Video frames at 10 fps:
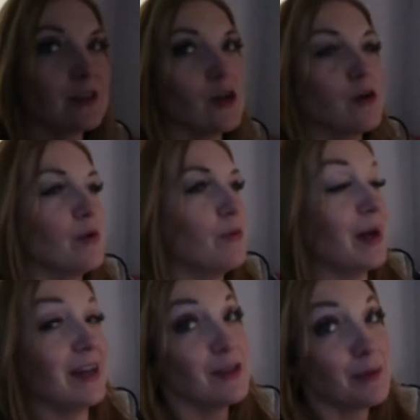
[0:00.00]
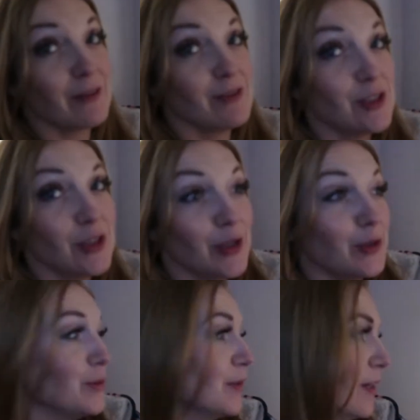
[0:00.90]
is coming. We might end up having
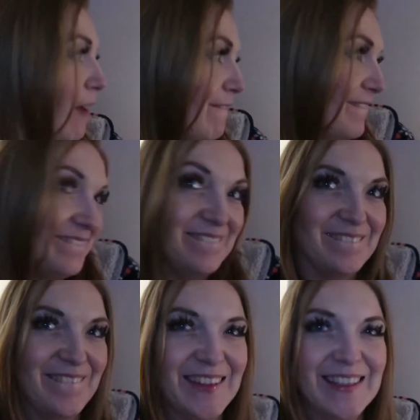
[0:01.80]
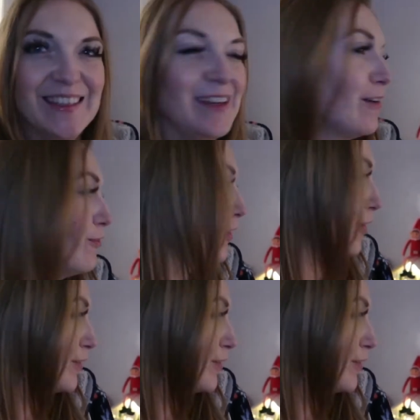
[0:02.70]
two. You're off for a